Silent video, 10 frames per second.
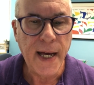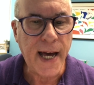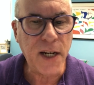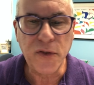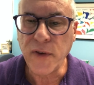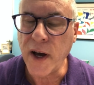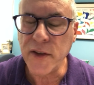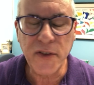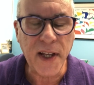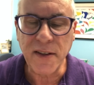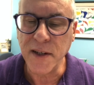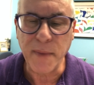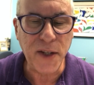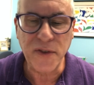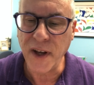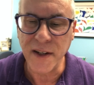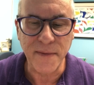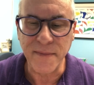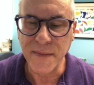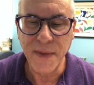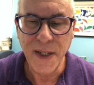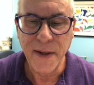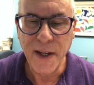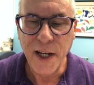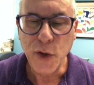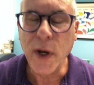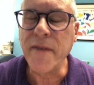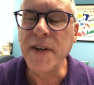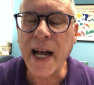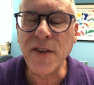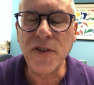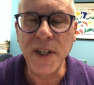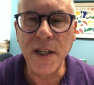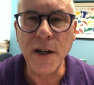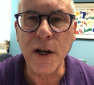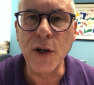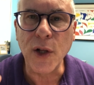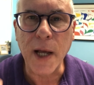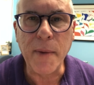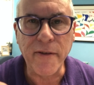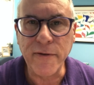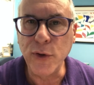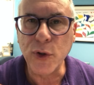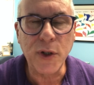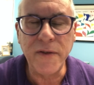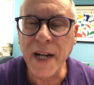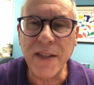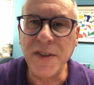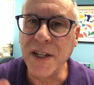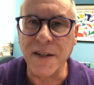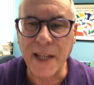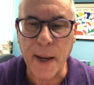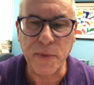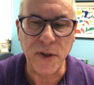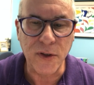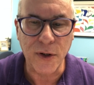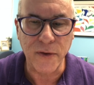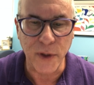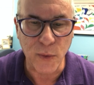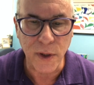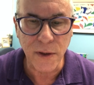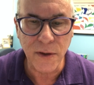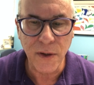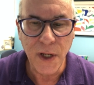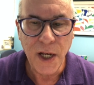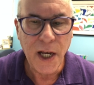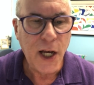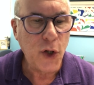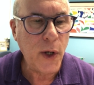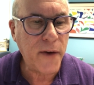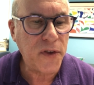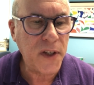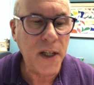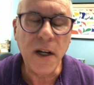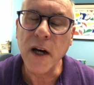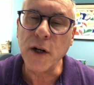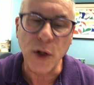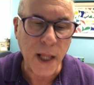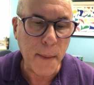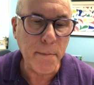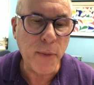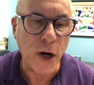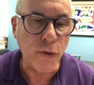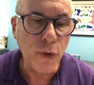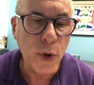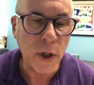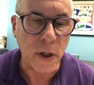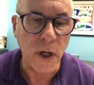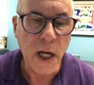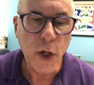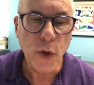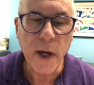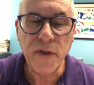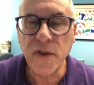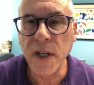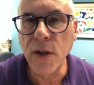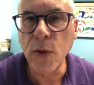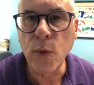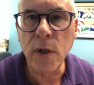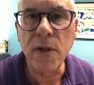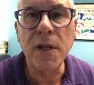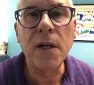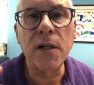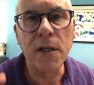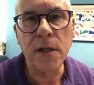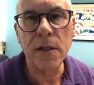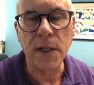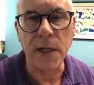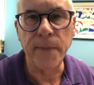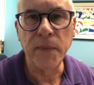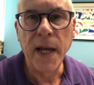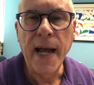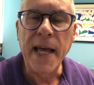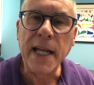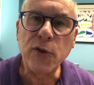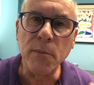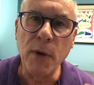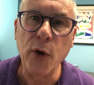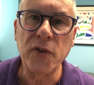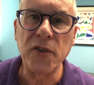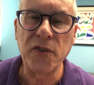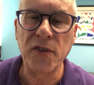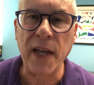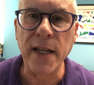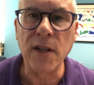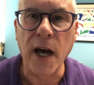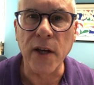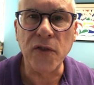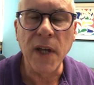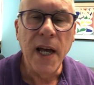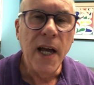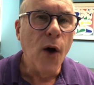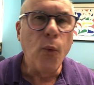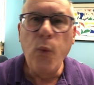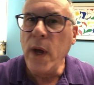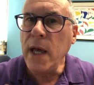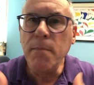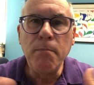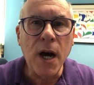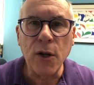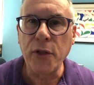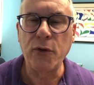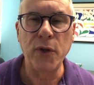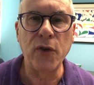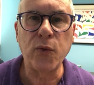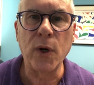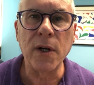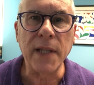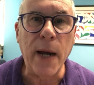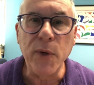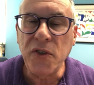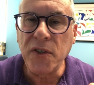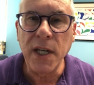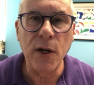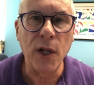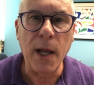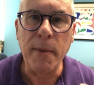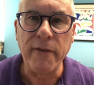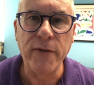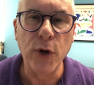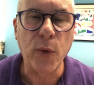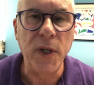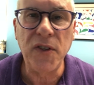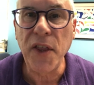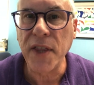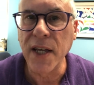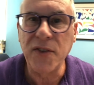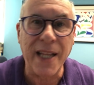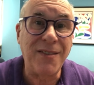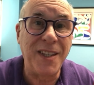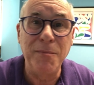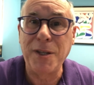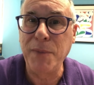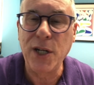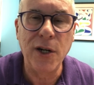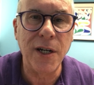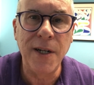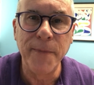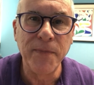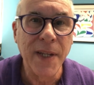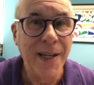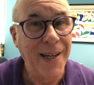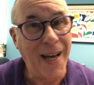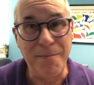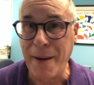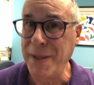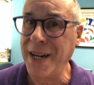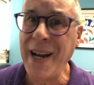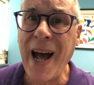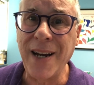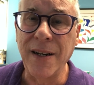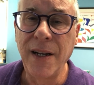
And his father said to him, my son, you have not seen an olam hafuch. You've not seen a topsy-turvy world. You have seen an olam barur. You have seen the world clearly. And that's what Moses is saying to us. We muddle through this world and we see an olam hafuch. We see things that seem to be good and maybe they're not.